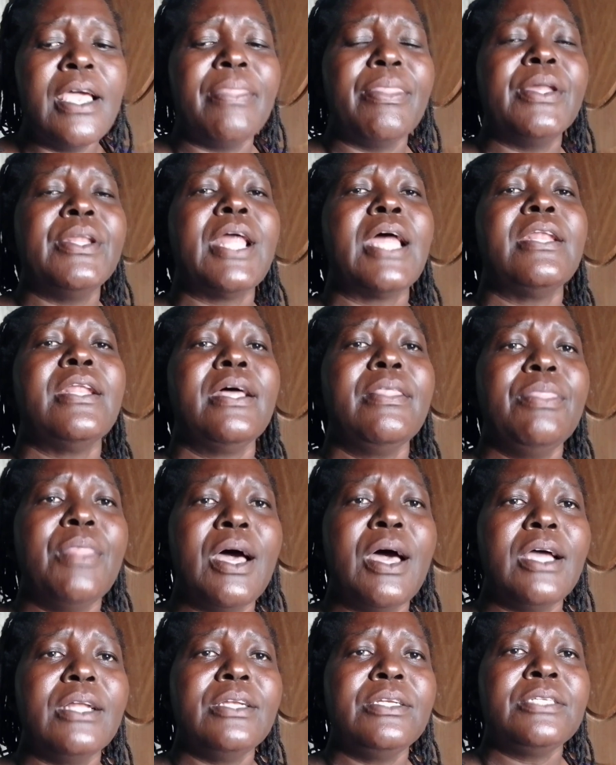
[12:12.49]
Then
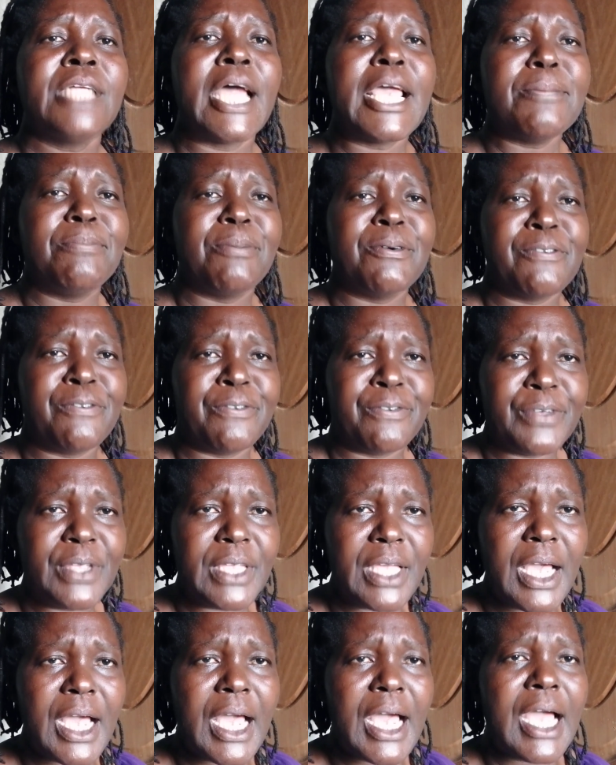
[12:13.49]
another type of
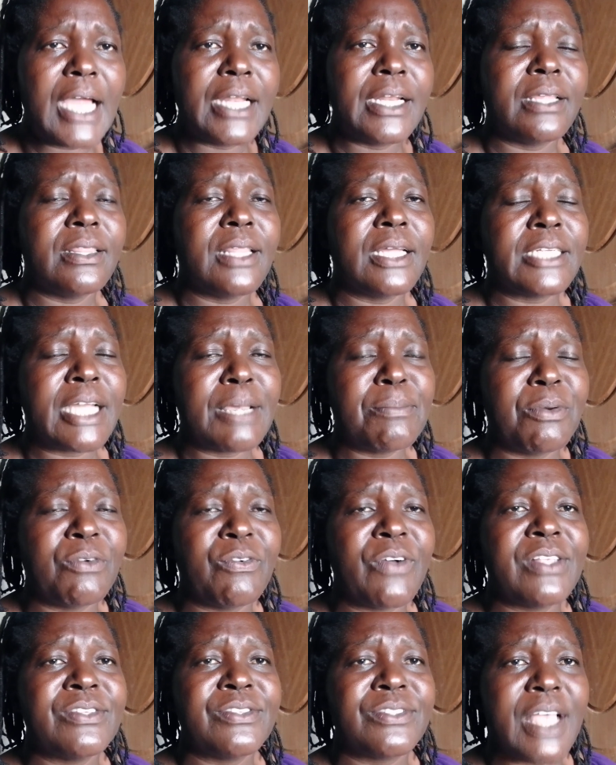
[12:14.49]
fear, another type of
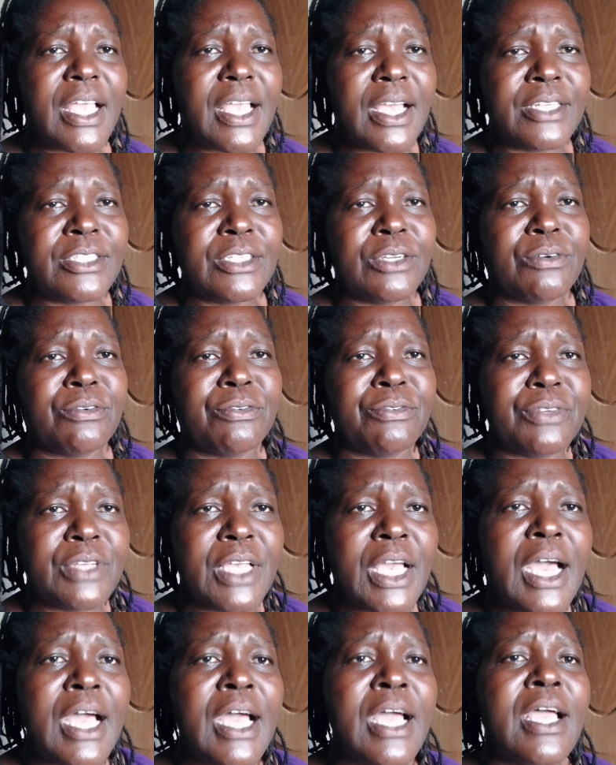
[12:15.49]
anxiety or
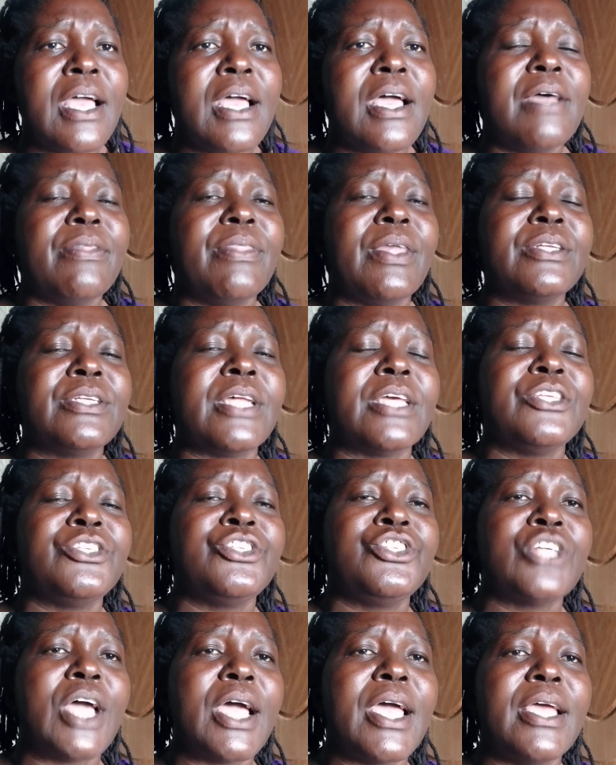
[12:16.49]
fear that a
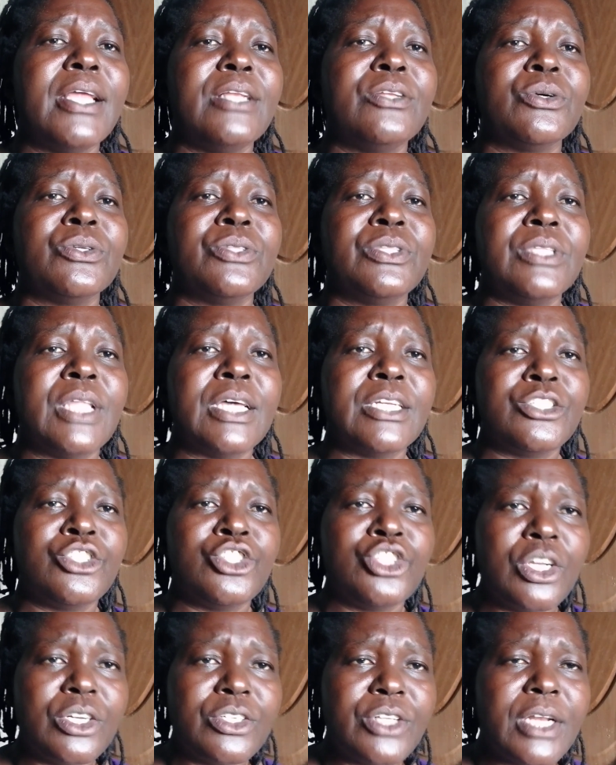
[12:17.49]
child or that
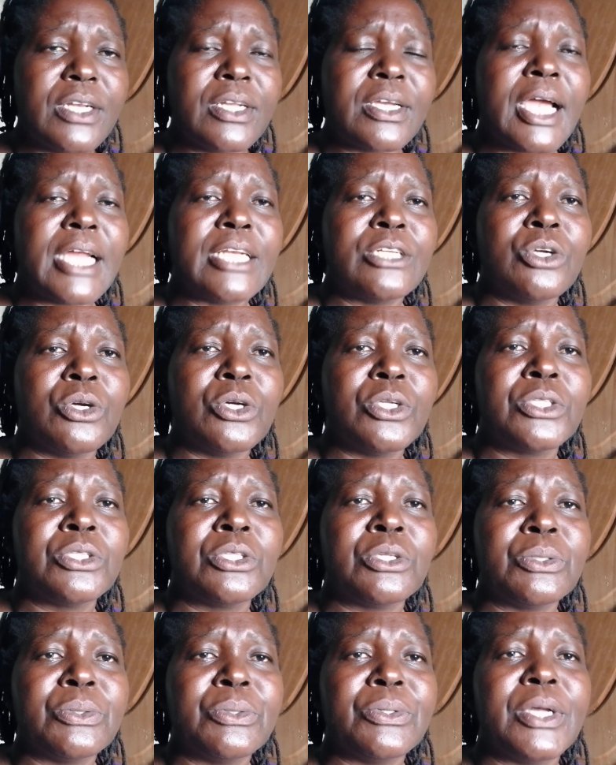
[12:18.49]
children can go
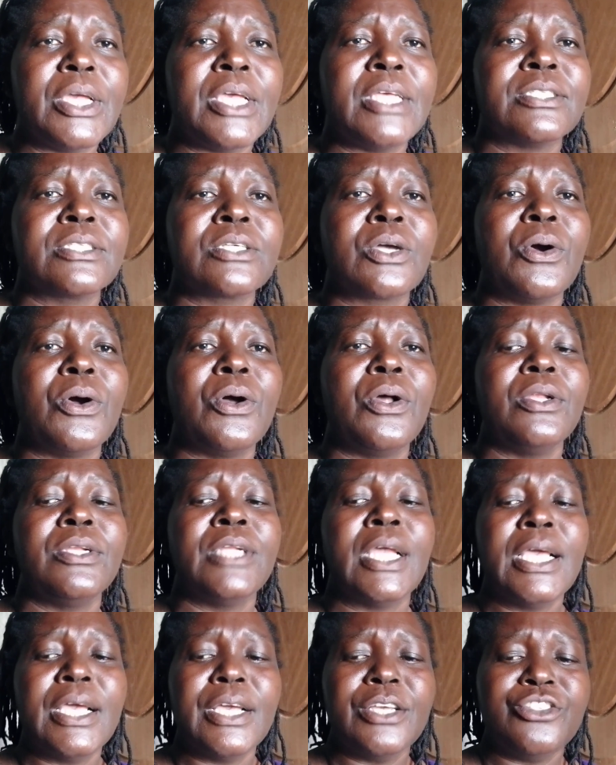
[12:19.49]
through is called
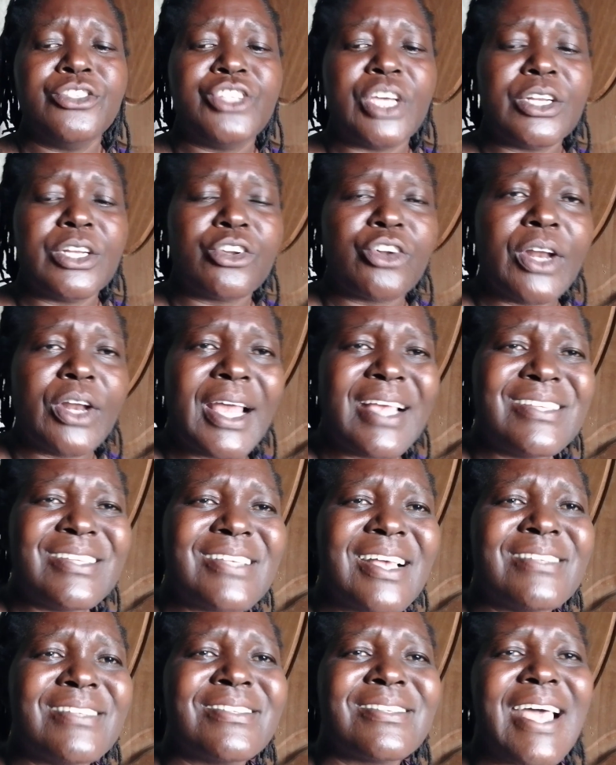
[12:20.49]

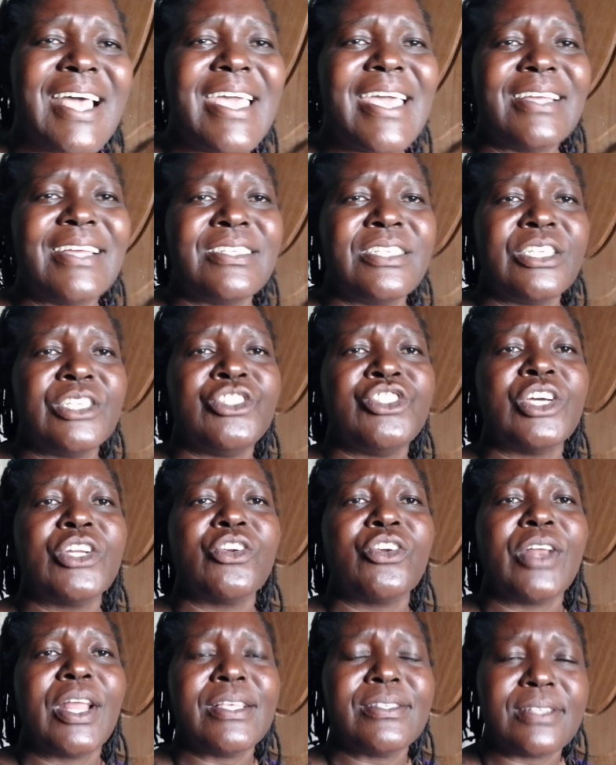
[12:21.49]
generalized anxiety.
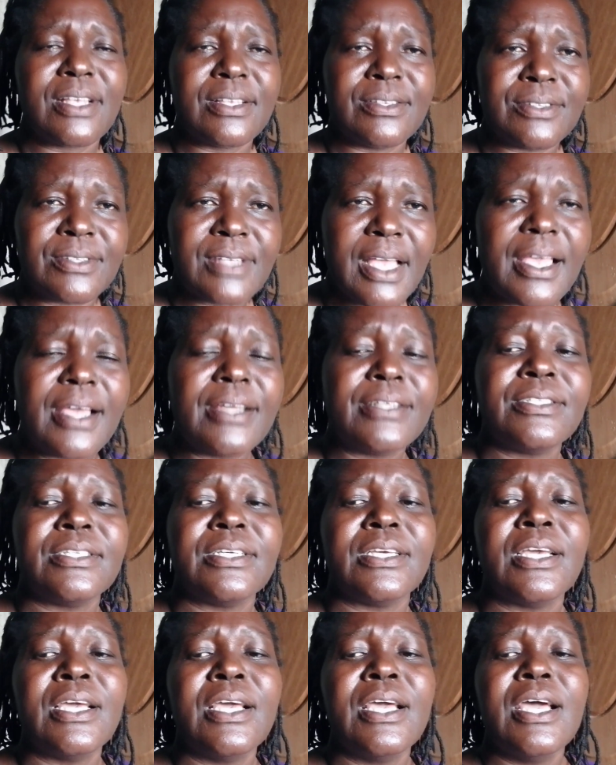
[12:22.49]
Generalized anxiety.